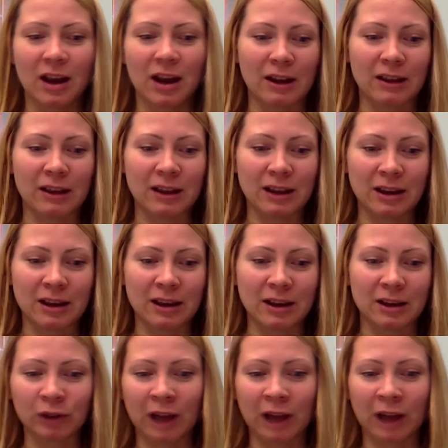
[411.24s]
they
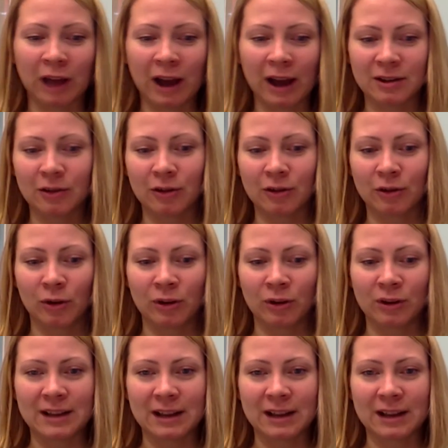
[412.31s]
relied either on